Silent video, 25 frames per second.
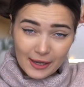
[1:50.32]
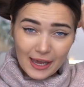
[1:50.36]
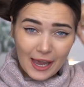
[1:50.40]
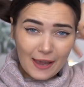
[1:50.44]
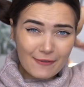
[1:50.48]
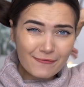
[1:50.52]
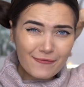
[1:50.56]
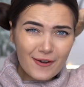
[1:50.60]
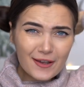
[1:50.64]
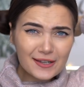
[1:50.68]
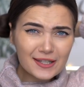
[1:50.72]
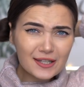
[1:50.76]

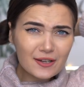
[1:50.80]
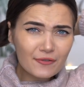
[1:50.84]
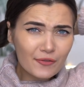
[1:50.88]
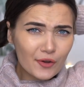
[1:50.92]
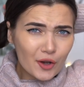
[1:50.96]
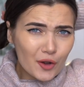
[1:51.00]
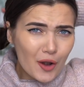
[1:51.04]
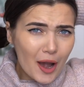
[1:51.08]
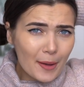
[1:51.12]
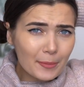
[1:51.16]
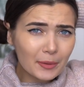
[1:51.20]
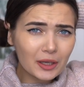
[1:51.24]
Okay, first of
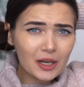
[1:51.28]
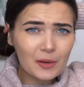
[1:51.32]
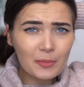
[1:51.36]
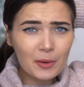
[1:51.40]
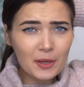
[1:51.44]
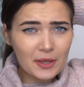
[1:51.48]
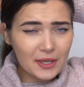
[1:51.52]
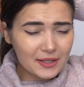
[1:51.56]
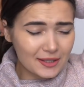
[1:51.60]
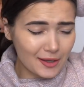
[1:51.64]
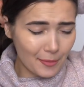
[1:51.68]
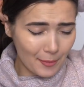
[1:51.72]
all, I'm gonna
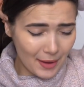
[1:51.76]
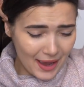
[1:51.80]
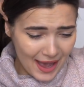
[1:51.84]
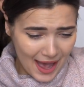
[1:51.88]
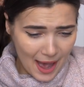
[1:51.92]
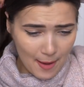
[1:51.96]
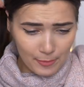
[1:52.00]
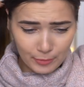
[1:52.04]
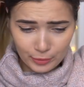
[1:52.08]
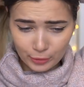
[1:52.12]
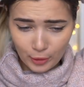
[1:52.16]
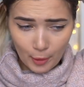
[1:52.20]
put this on my
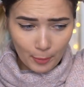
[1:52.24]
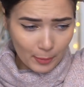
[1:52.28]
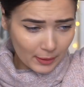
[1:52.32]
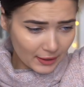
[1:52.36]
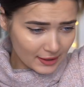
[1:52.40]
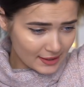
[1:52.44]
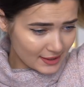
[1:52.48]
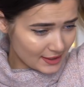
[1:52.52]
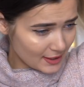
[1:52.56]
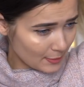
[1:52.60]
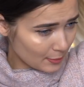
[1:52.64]
hair properly.